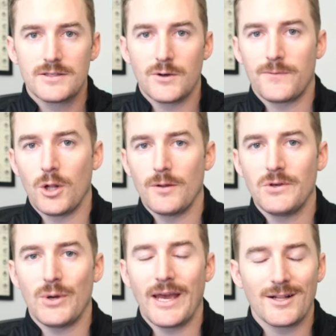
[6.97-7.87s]
So, for all of
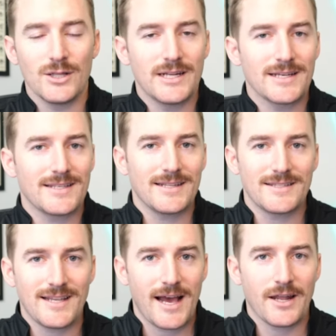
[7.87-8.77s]
you analytics and
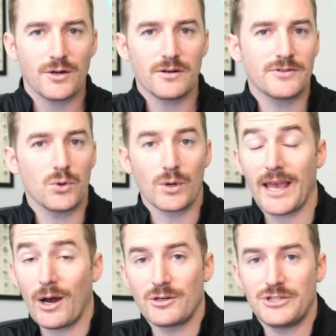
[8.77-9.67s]
stat nerds or
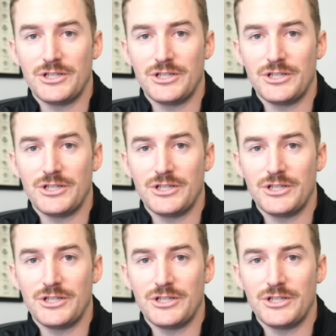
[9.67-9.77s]
couch